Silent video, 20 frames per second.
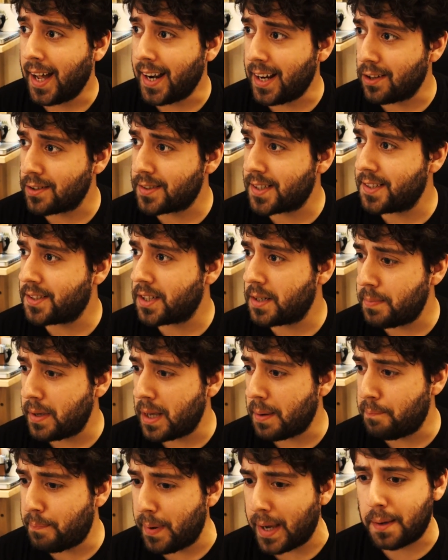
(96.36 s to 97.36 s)
and he knows he's going to be
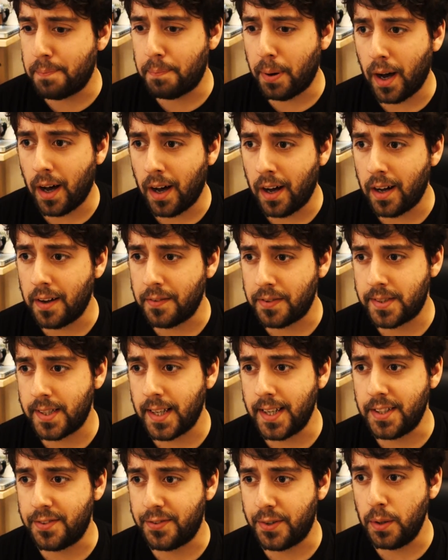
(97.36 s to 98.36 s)
a big part of
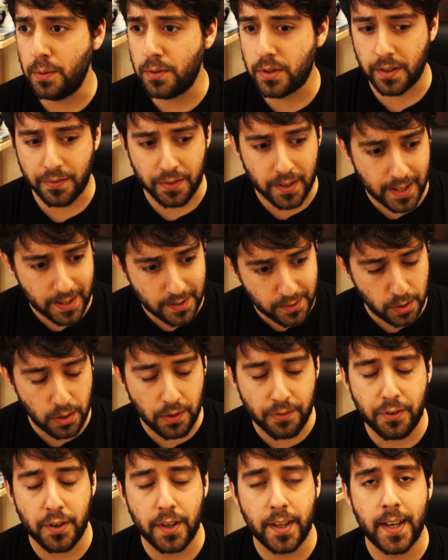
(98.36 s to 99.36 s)
City's future for the next 2
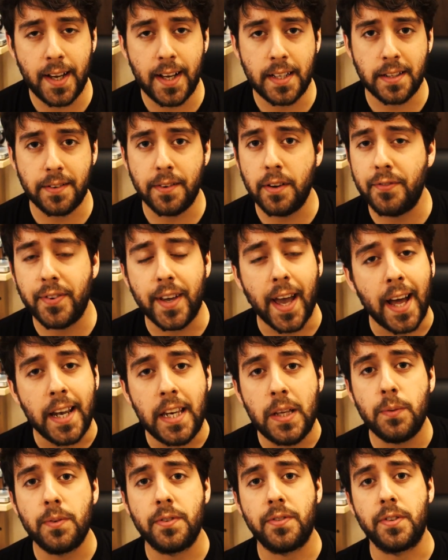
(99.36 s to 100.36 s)
or 3 years. I don't think
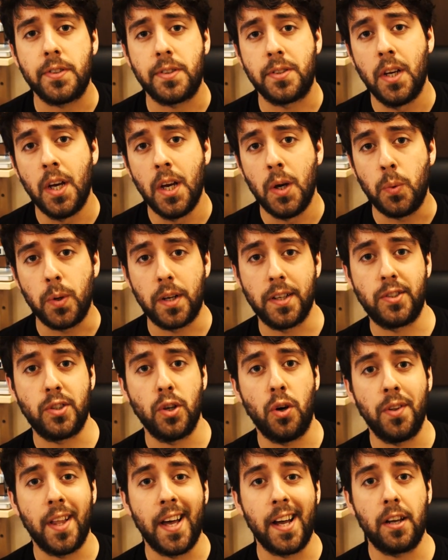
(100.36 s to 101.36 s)
any of us would have
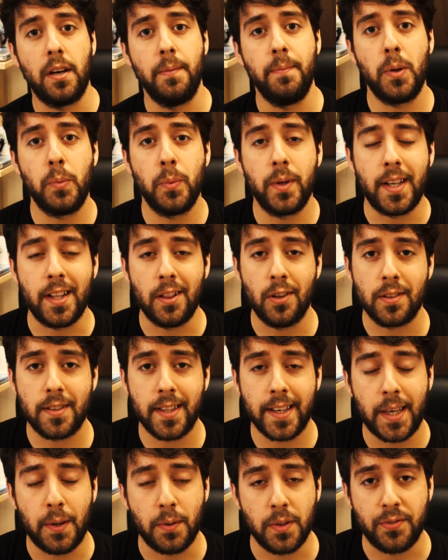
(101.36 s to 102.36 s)
saw that coming when he looked
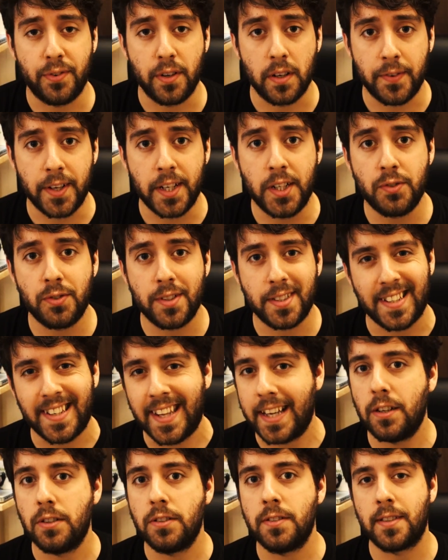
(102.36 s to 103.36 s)
like he was full of injuries and
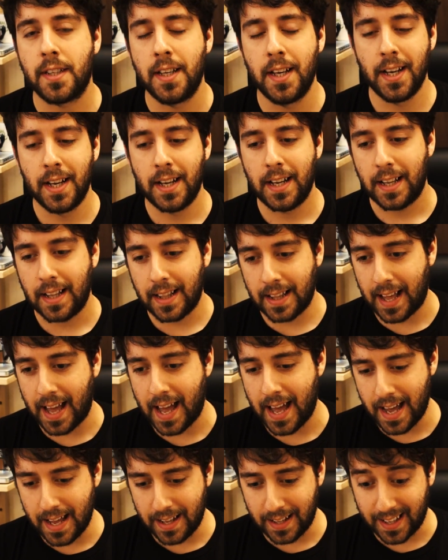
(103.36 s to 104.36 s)
niggles
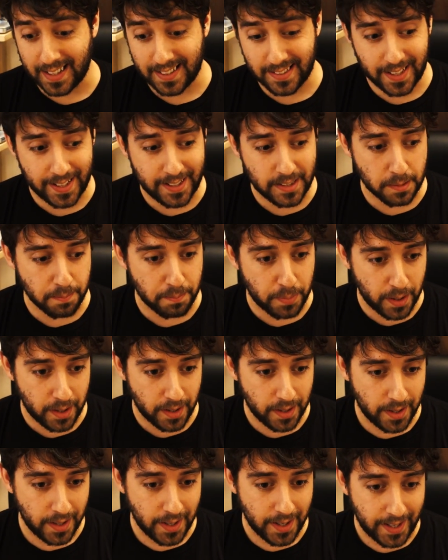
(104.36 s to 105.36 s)
last season,
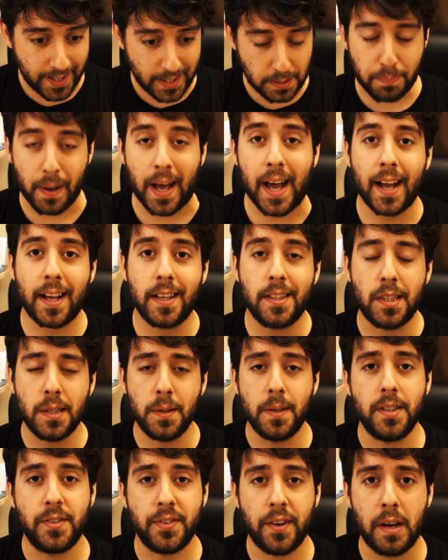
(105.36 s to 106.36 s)
but he's back to
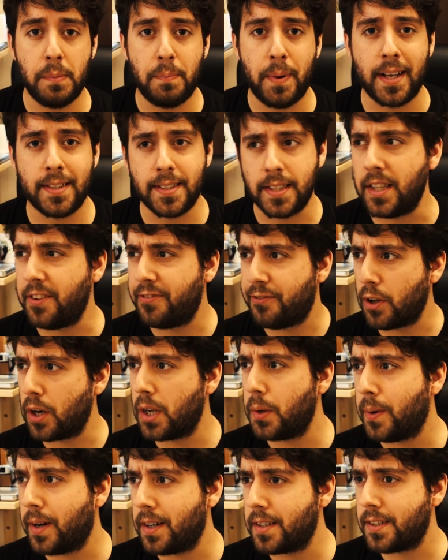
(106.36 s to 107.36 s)
his very best, and he
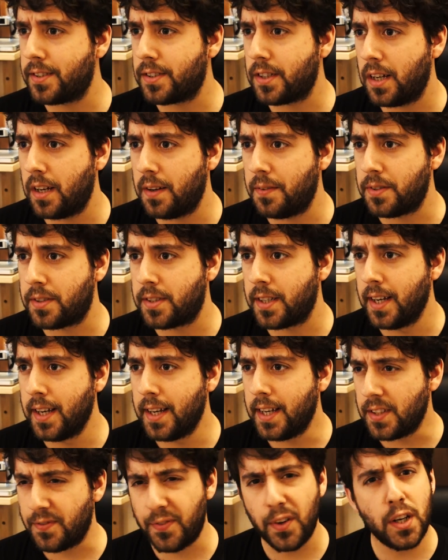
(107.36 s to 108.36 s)
fully well deserves
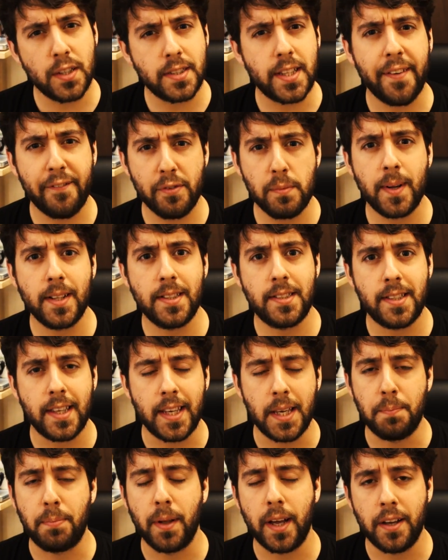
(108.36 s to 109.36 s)
his first ever Man
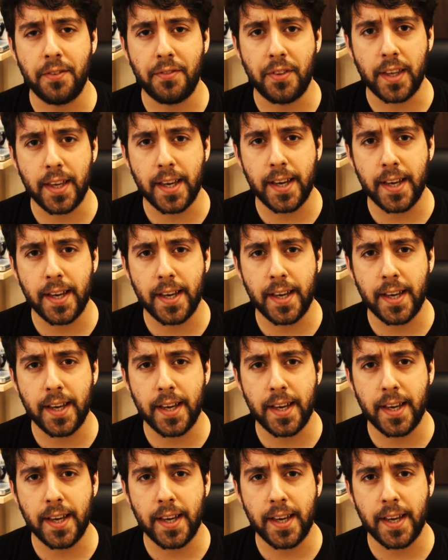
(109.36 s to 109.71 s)
City Player of the